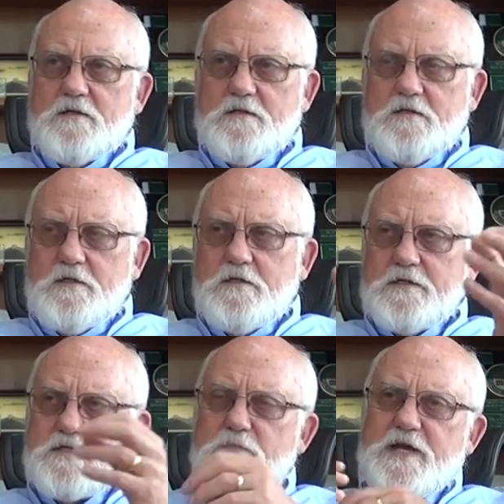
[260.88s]

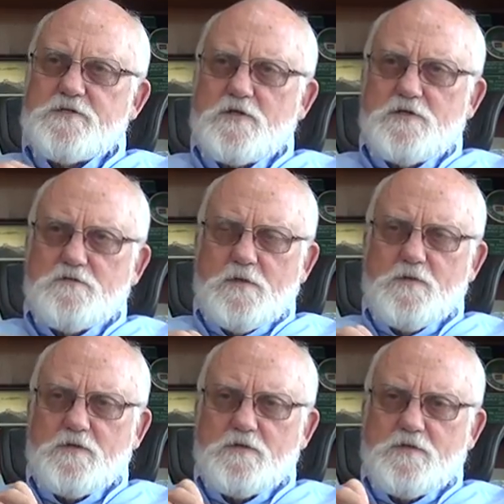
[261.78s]
it's a major
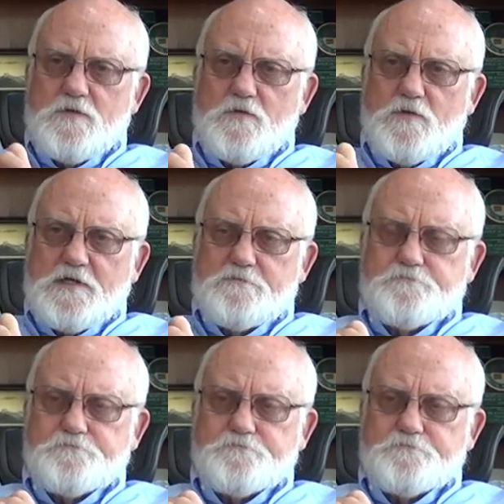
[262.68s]
contributor to, um,